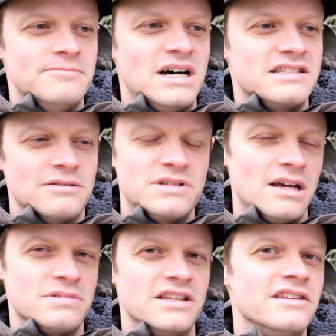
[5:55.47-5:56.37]

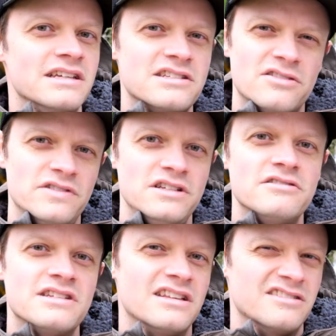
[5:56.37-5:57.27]
Sometimes I think it's
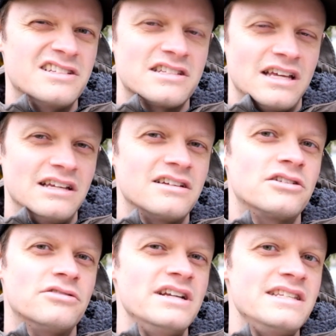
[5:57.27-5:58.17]
overused and it looks like
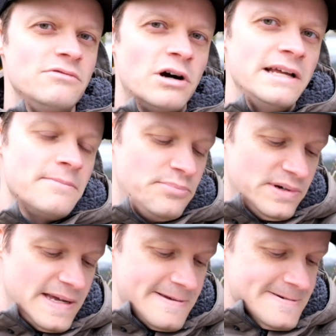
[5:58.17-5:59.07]
crazy white, but